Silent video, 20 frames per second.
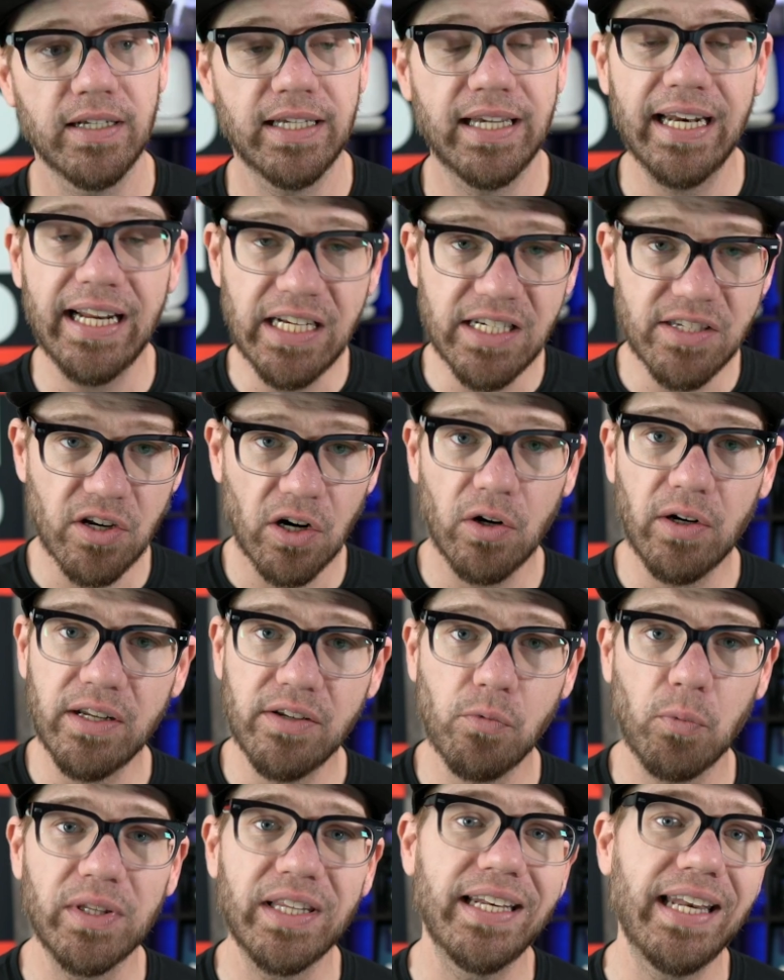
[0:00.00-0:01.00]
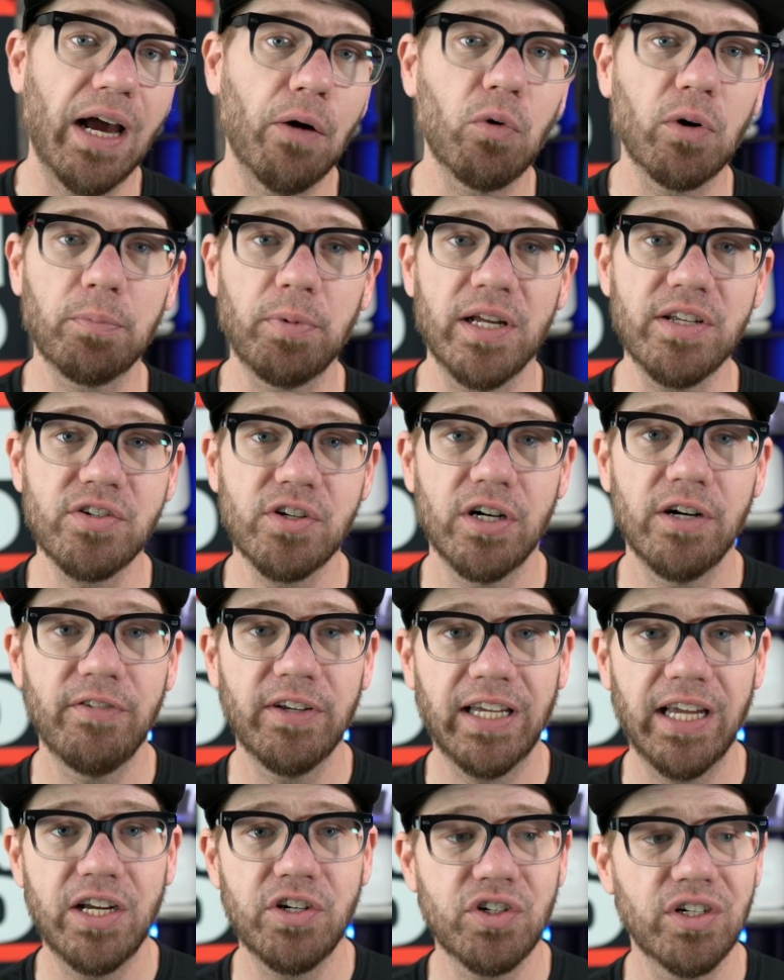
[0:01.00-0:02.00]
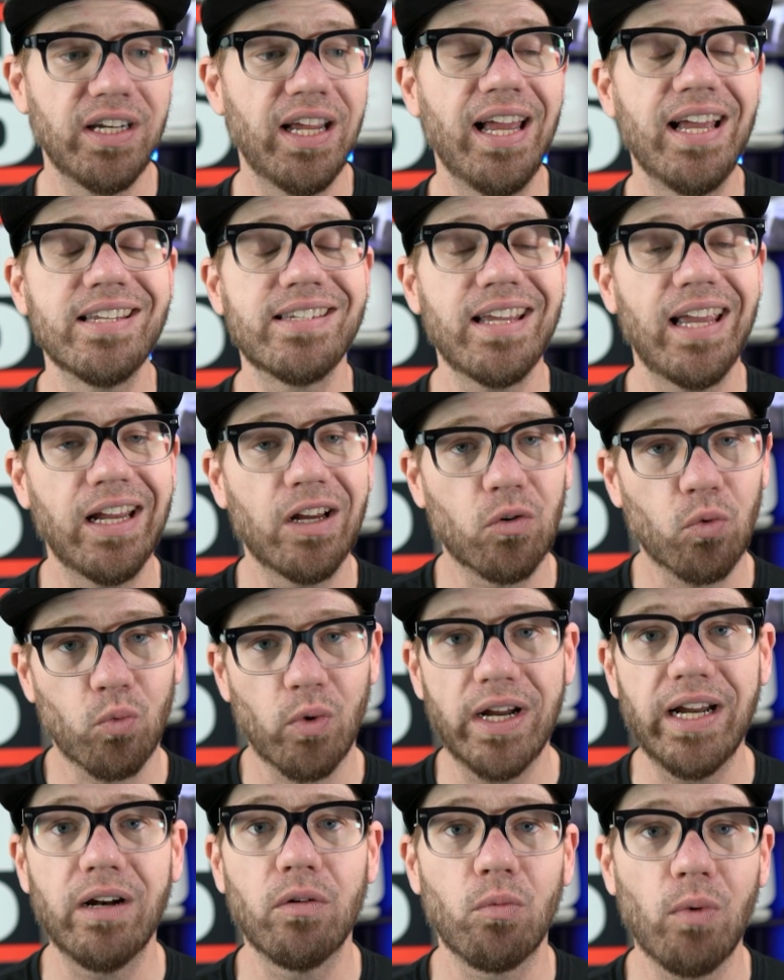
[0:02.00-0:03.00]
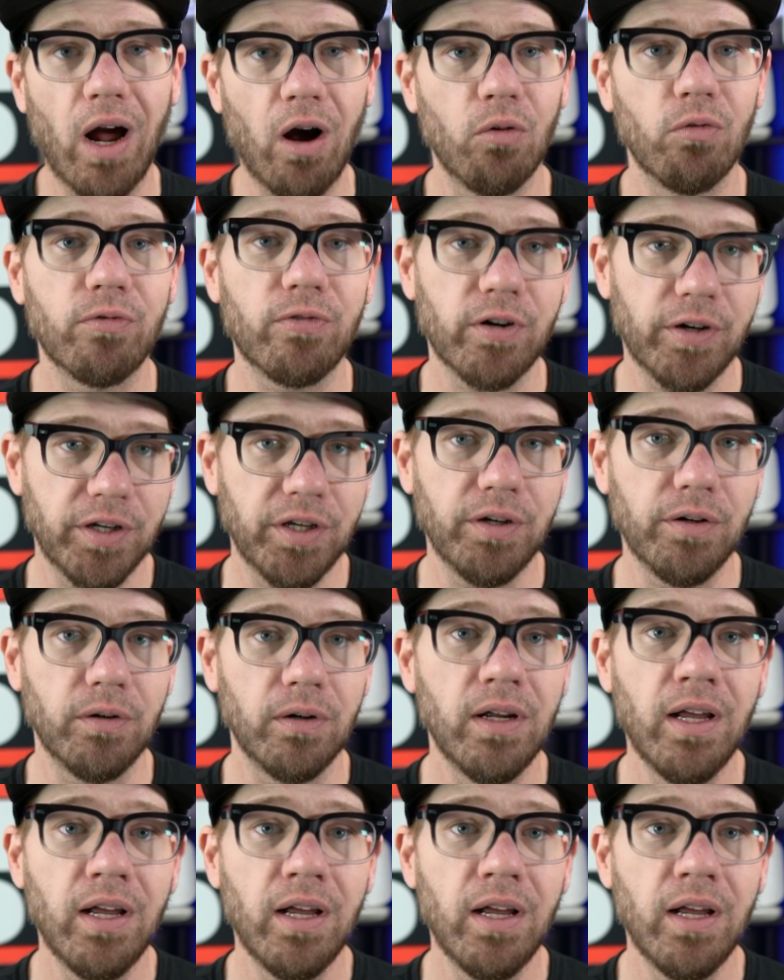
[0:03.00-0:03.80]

getting started with a Network Plus certification is a great route for you.